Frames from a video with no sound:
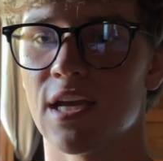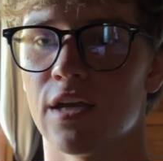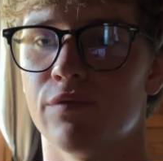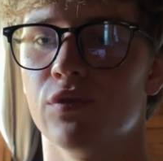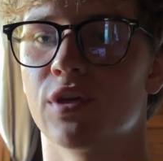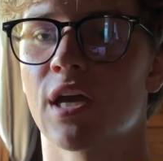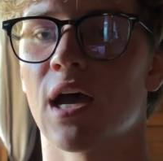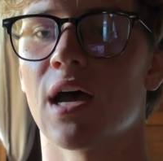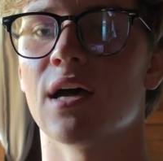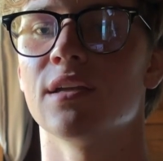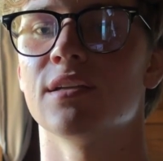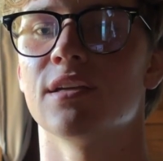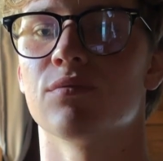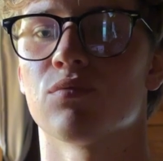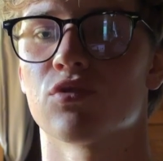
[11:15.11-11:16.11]
If you can't
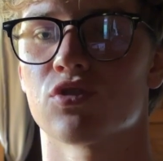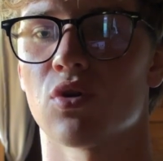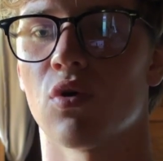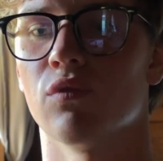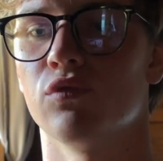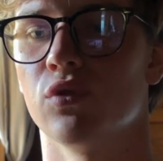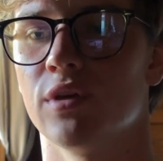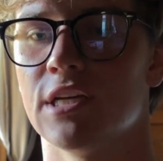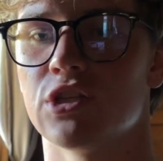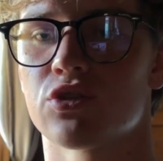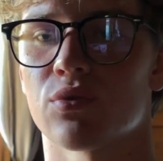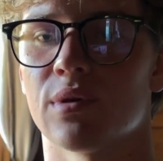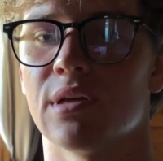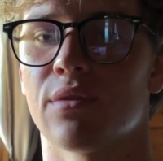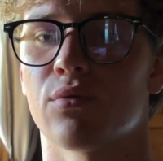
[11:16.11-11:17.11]
resolve your
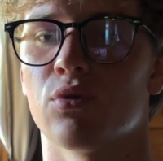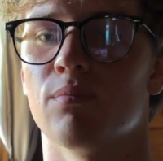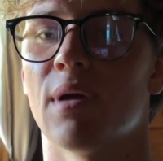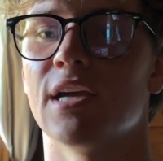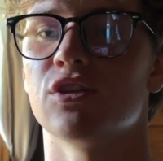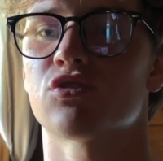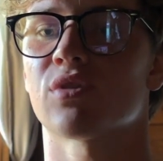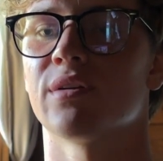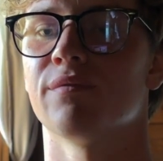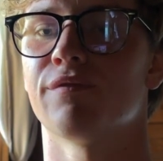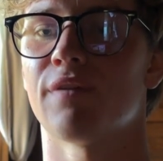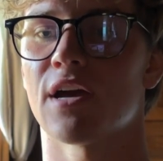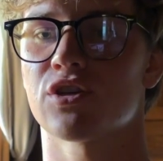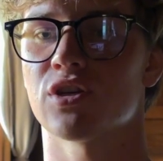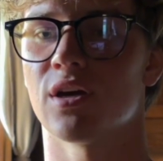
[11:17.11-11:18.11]
injury through mainstream
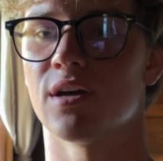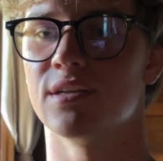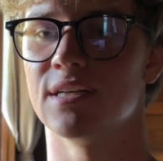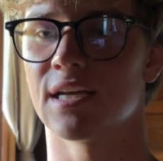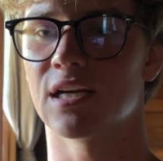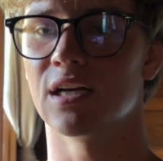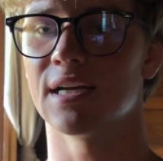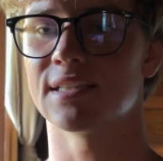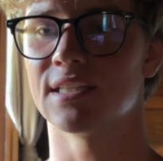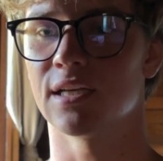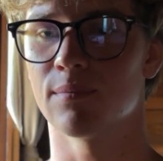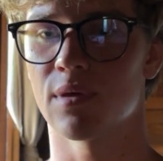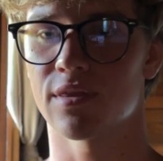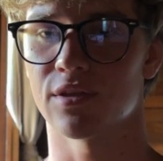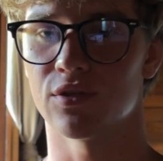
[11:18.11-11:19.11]
fascia
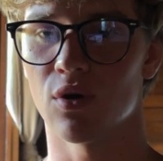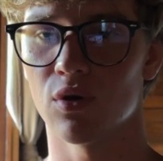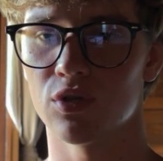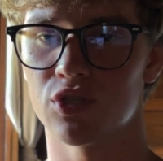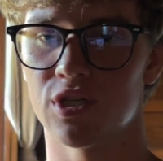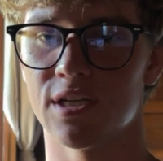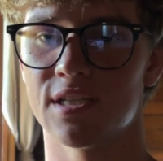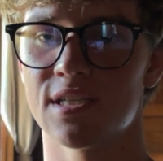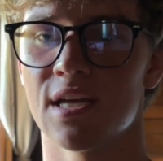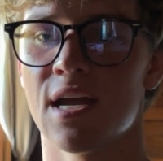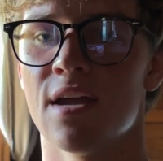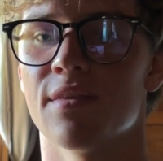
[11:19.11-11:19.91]
neglecting methodologies,